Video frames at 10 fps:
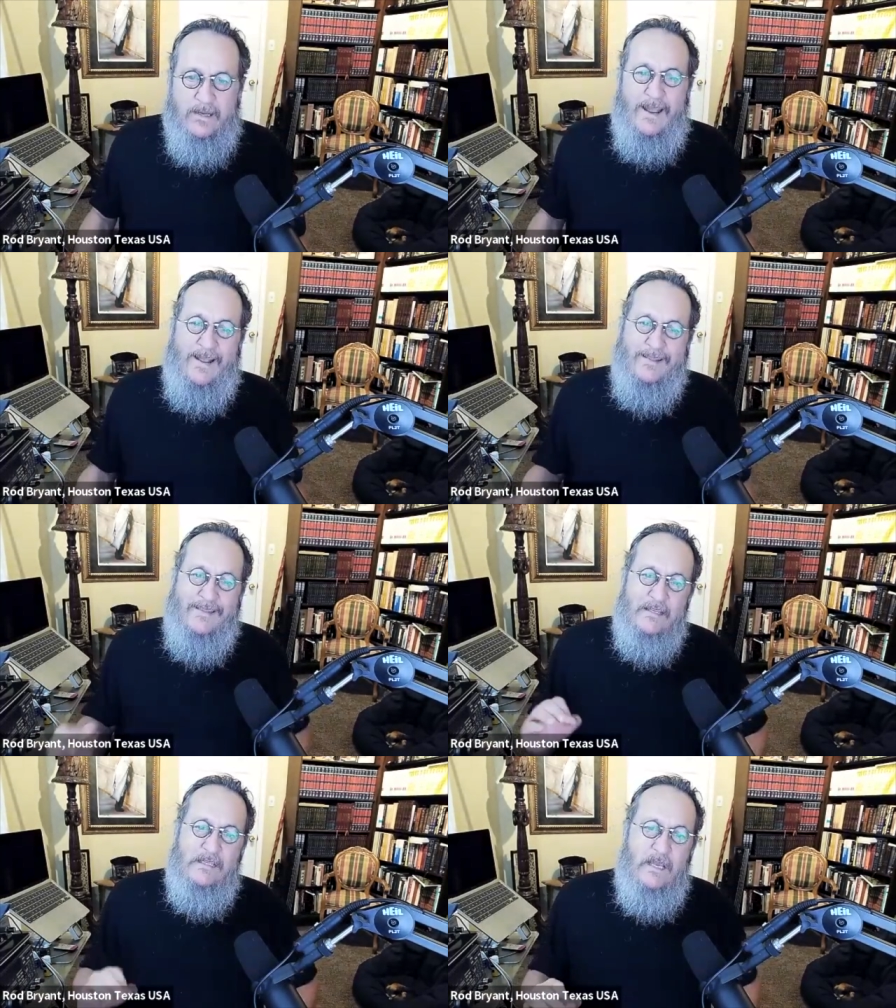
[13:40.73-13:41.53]
And
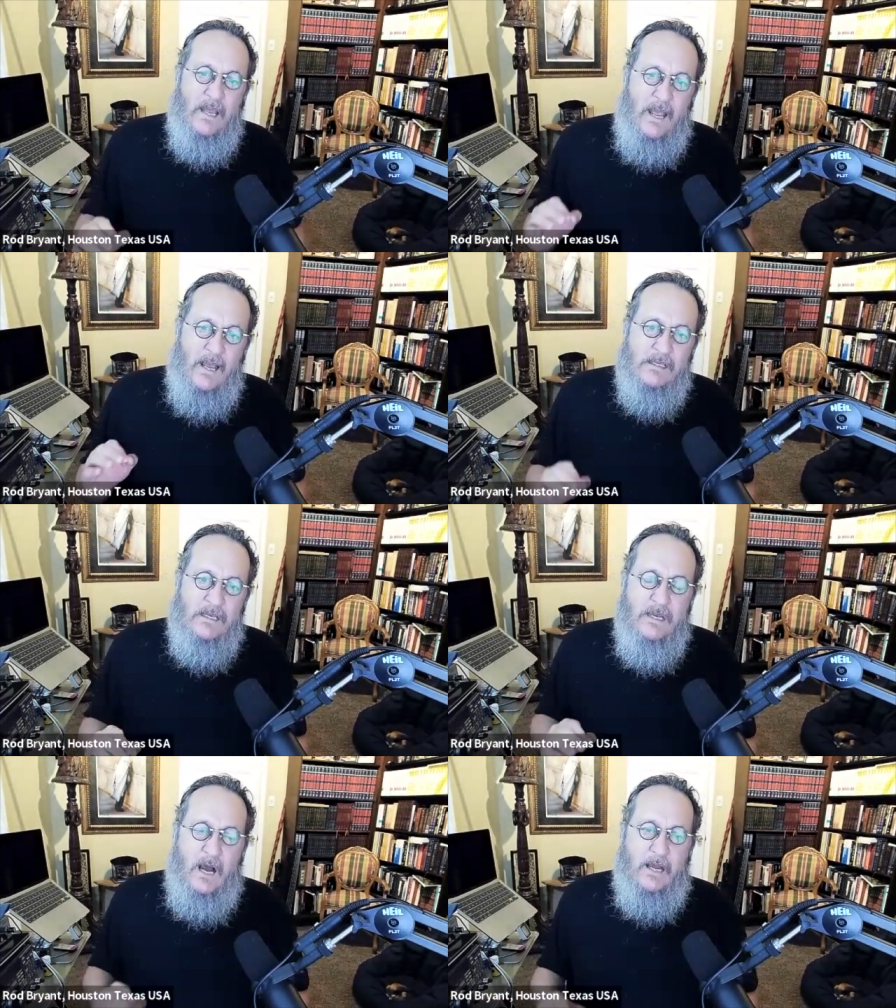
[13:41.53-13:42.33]
this has
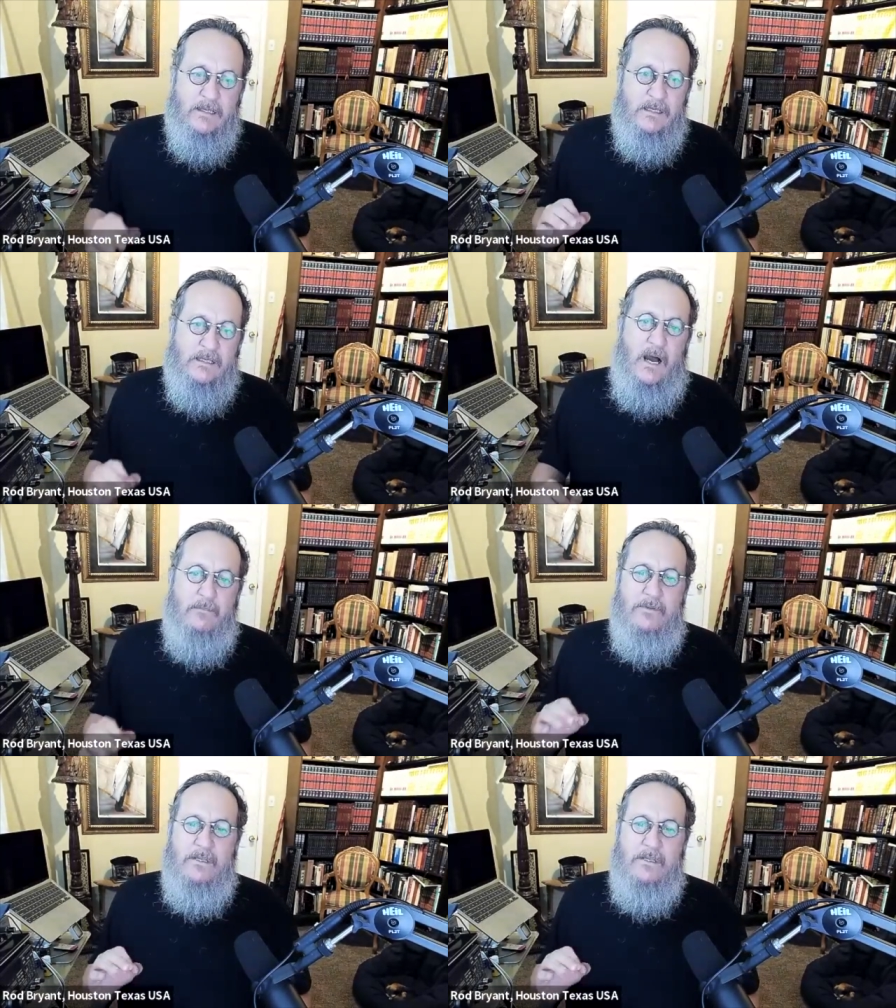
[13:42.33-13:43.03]
not stopped